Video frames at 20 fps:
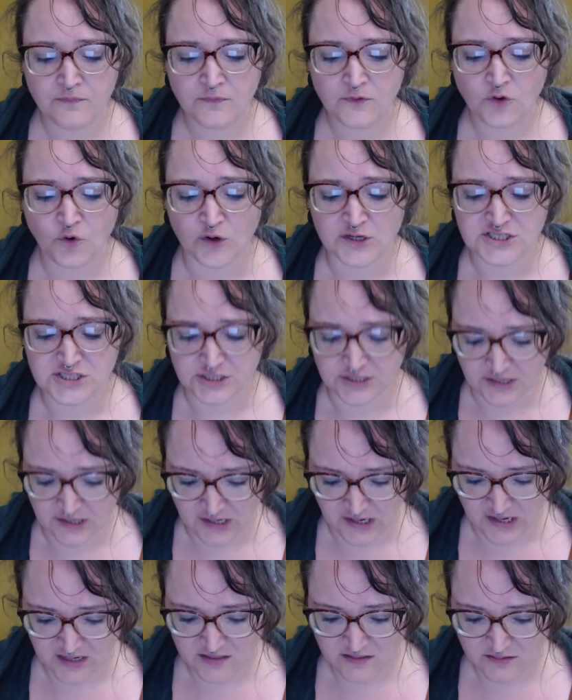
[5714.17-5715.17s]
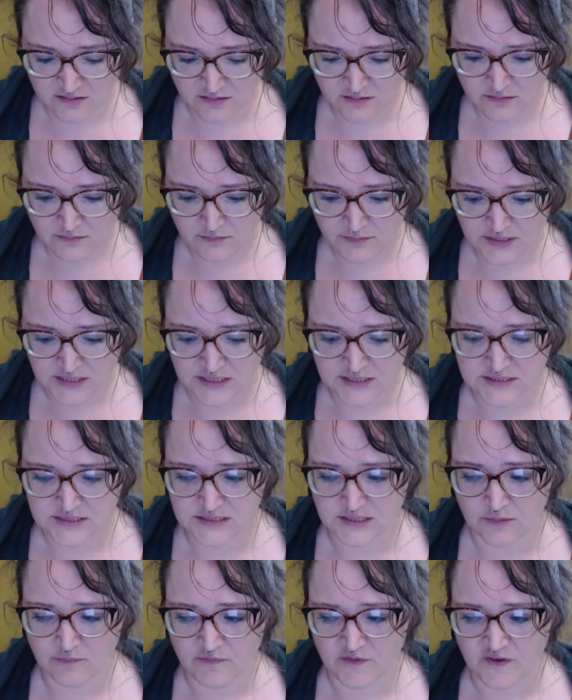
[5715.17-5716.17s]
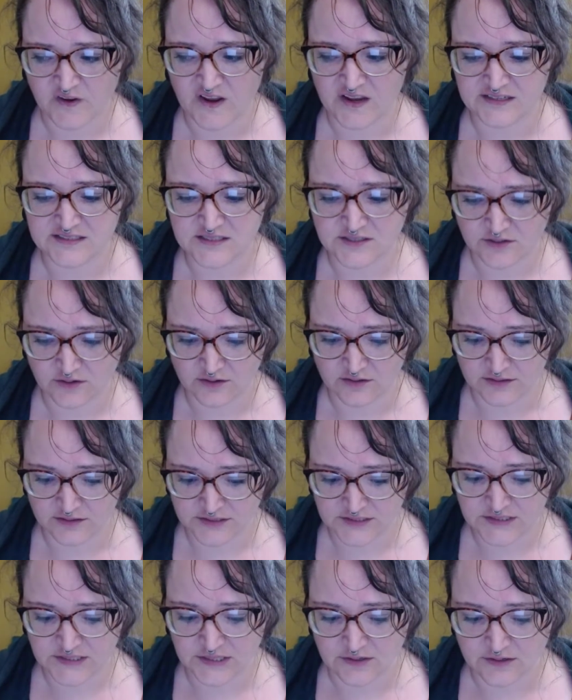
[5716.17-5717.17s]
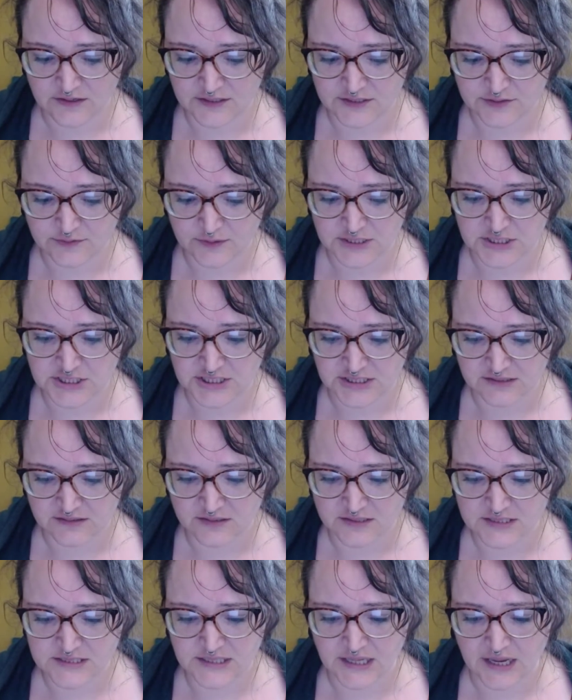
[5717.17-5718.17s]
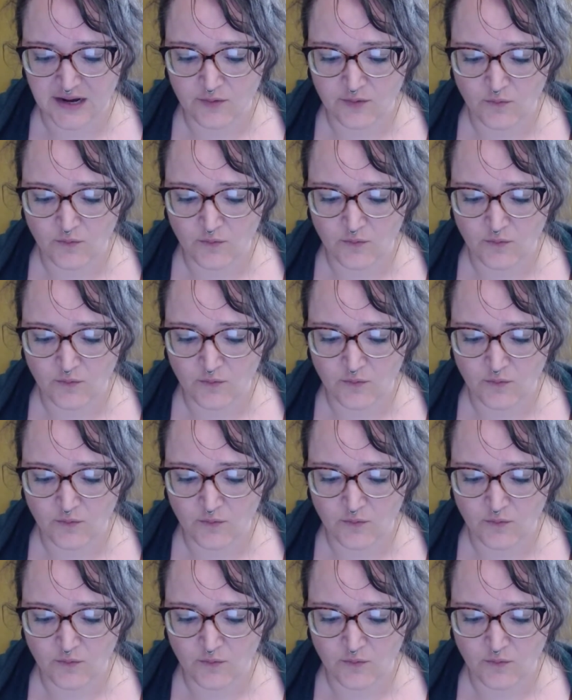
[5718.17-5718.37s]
questioning it because something external to your intuition is saying,